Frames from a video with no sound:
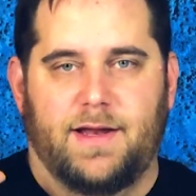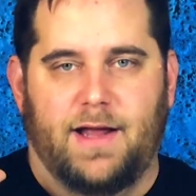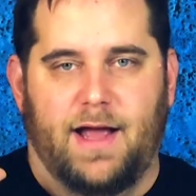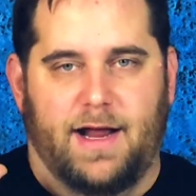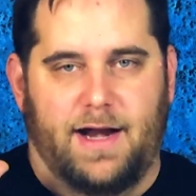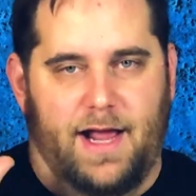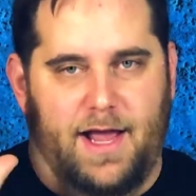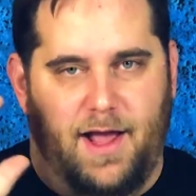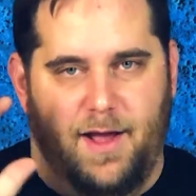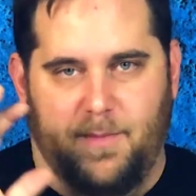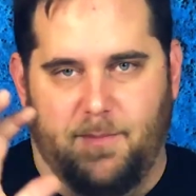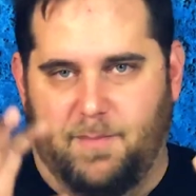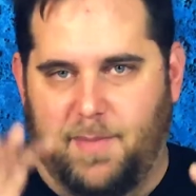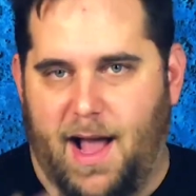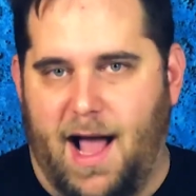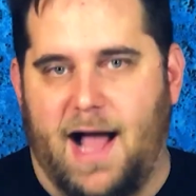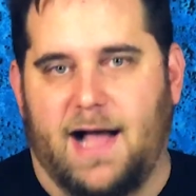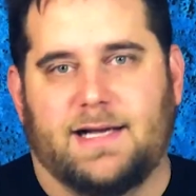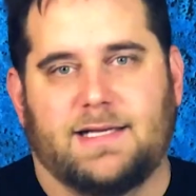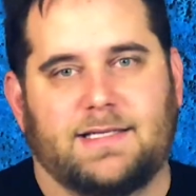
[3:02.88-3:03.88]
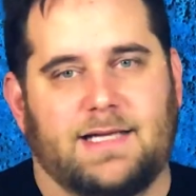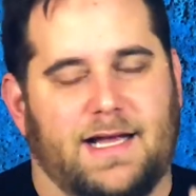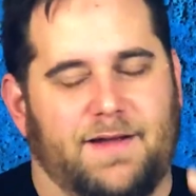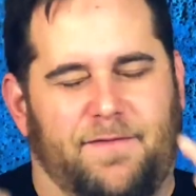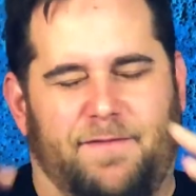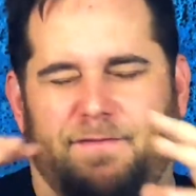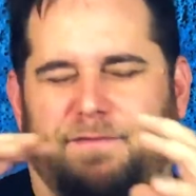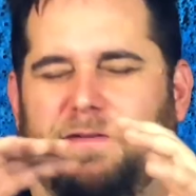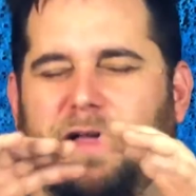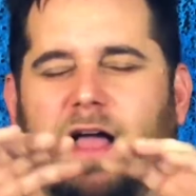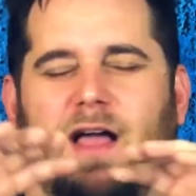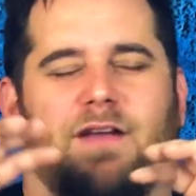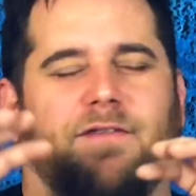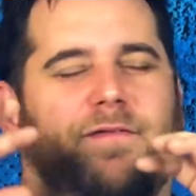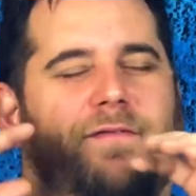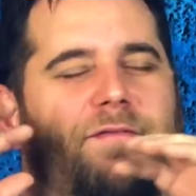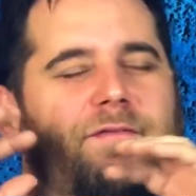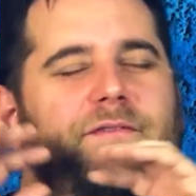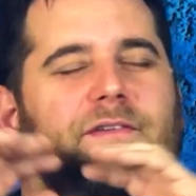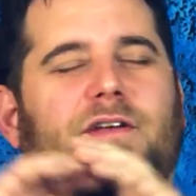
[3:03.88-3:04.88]
And I unboxed, I
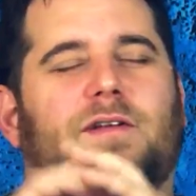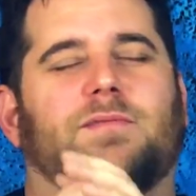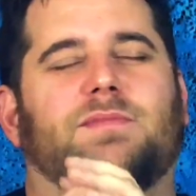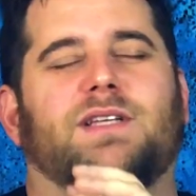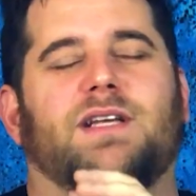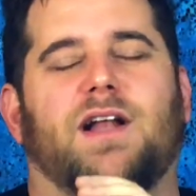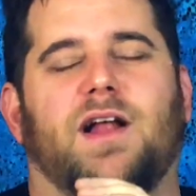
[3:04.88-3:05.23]
filmed